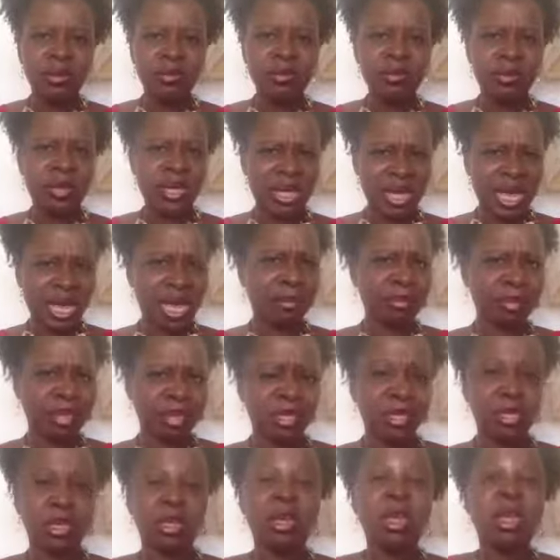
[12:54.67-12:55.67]
that I
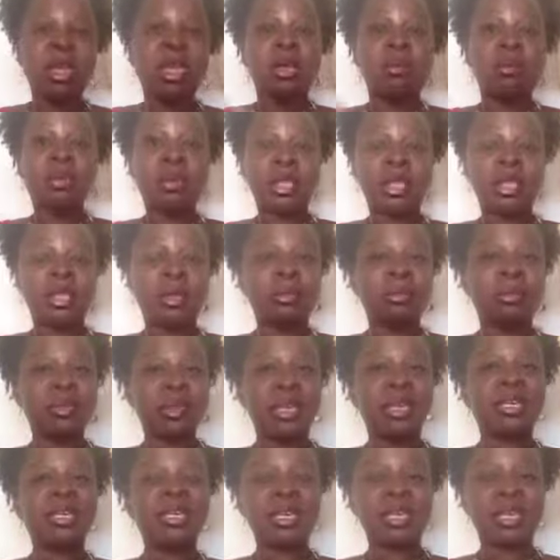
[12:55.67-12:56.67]
blessed her. But the
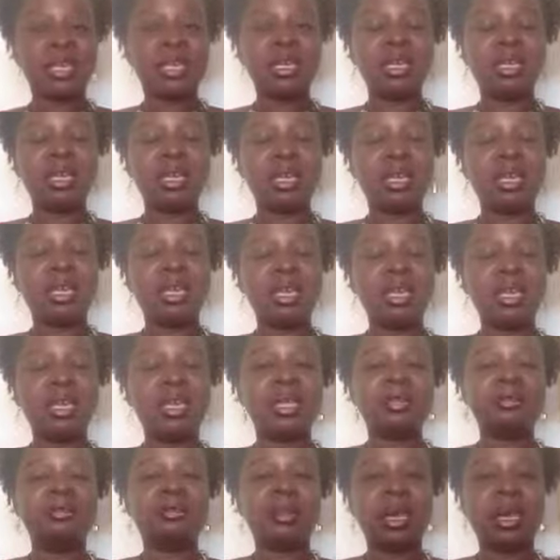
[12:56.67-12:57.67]
blessing
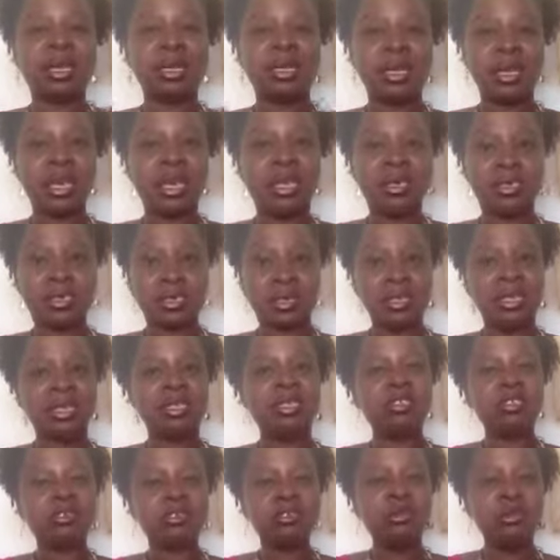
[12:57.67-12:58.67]
in my yes
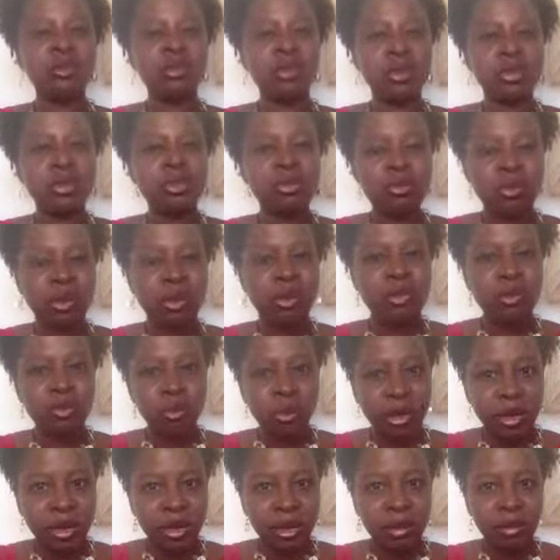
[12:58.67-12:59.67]
is for you as
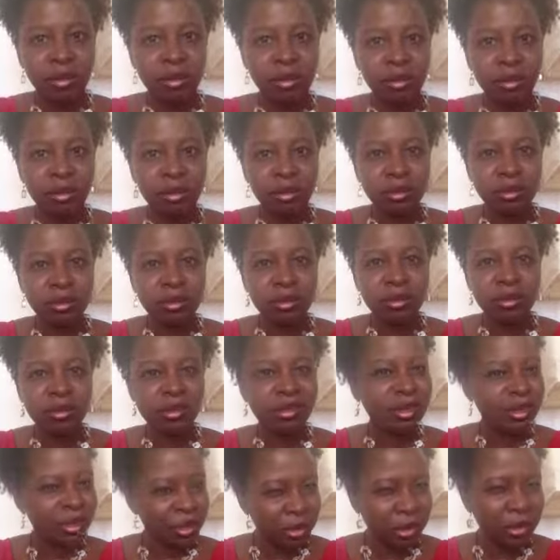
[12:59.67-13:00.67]
well.
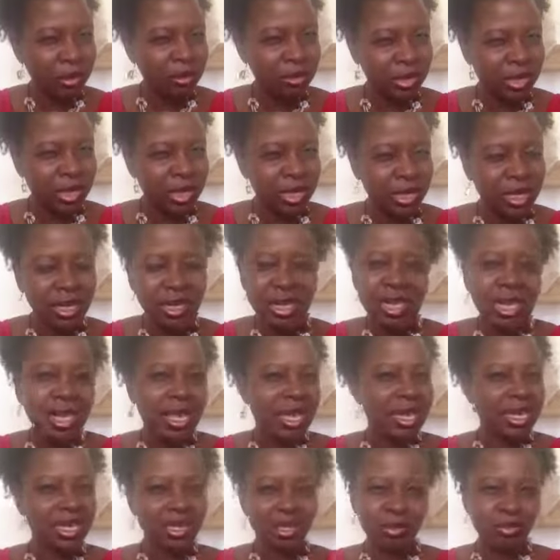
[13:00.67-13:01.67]
You know what I'm saying?
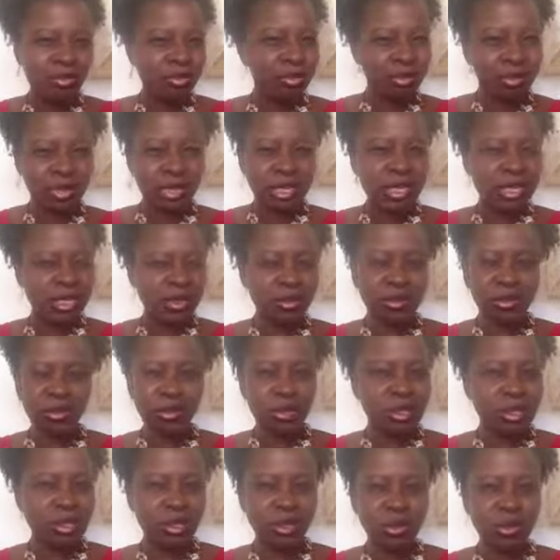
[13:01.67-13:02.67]
It's really,
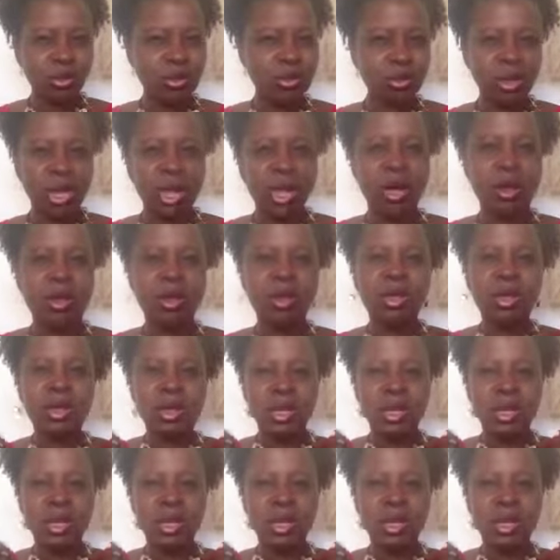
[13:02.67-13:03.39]
really cool how